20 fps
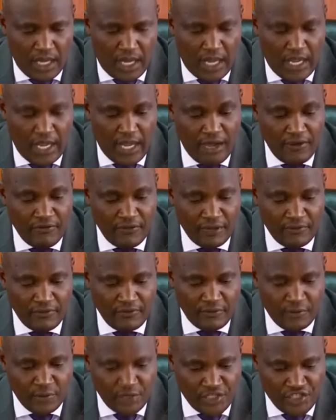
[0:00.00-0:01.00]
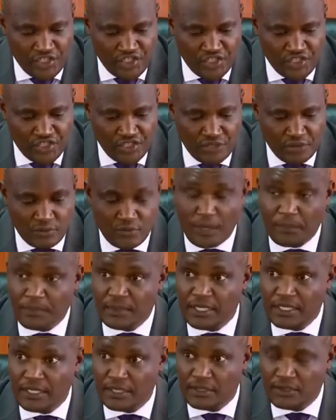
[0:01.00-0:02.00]
I, however, wish to
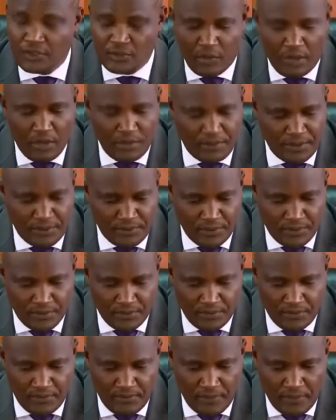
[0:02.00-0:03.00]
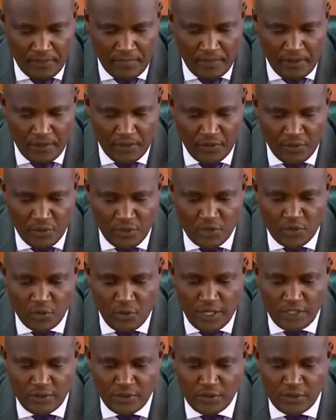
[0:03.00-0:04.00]
appeal to our people, those who
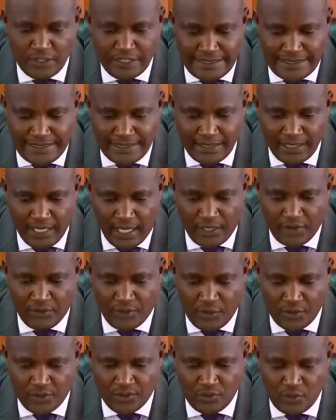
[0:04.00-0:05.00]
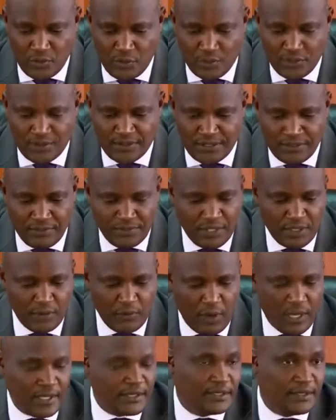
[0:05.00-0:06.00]
want to lead and those who simply
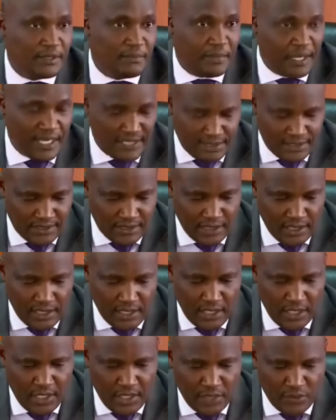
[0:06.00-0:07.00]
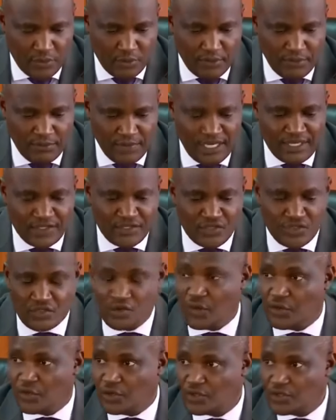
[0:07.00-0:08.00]
want the party to remain
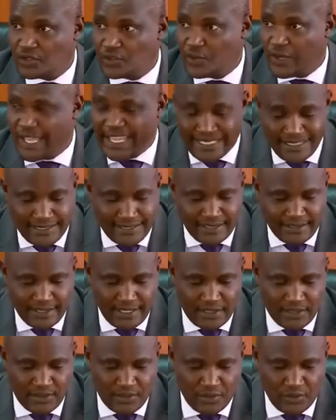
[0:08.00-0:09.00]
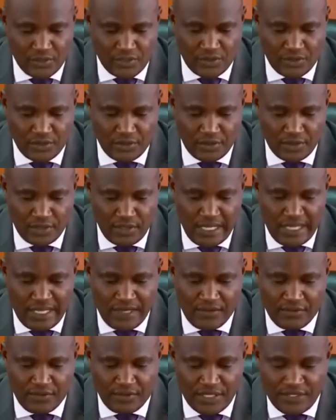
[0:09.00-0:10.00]
strong, to exercise caution,
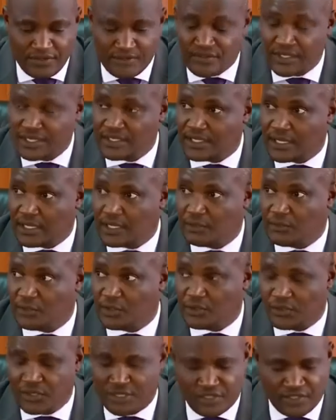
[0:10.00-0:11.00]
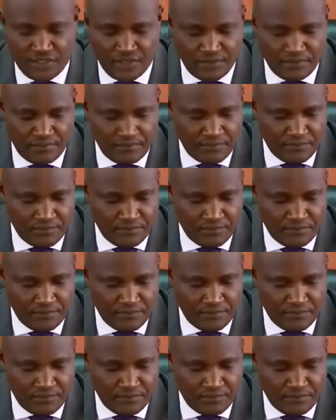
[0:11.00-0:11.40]
restraint, and moderation.